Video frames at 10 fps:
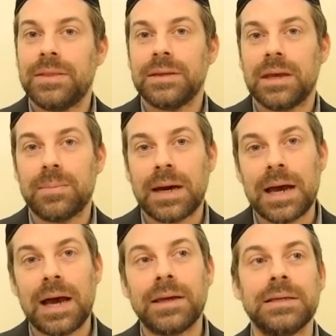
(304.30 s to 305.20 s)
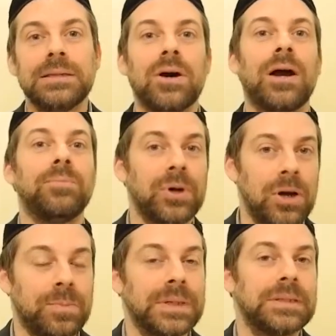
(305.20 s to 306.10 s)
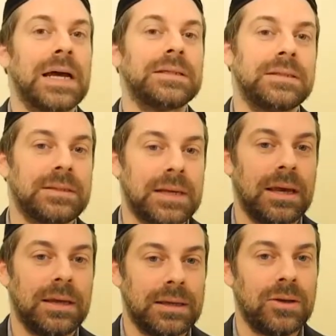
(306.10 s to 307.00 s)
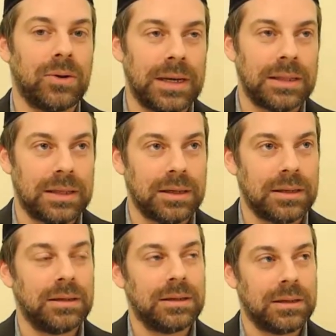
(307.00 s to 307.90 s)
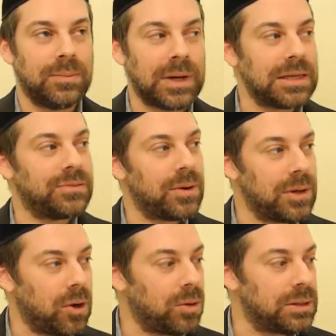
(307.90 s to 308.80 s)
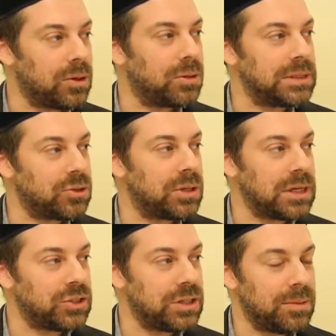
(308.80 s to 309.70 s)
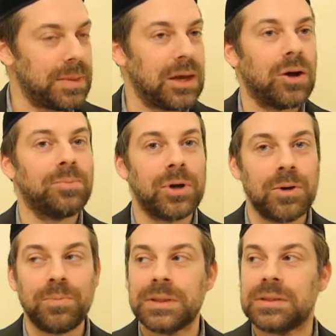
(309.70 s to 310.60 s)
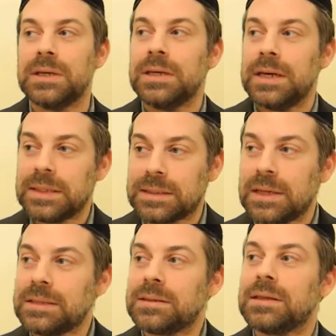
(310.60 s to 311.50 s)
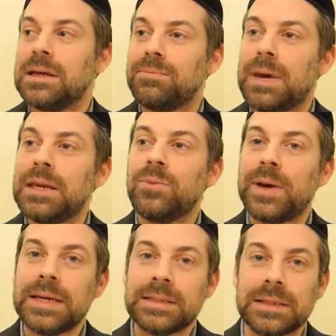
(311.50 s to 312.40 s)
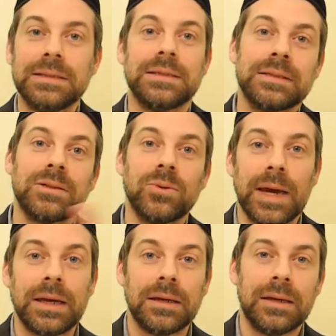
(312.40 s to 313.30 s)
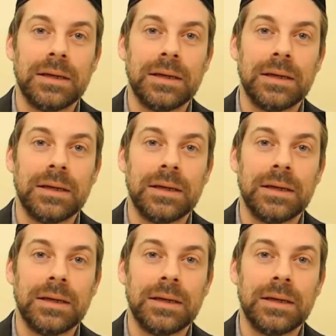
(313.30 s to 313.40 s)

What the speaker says: and the Gemara is on purpose, not to say, anything. The Gemara is very holy, Kodesh Kodashim, and on purpose, it's in many ways in disarray.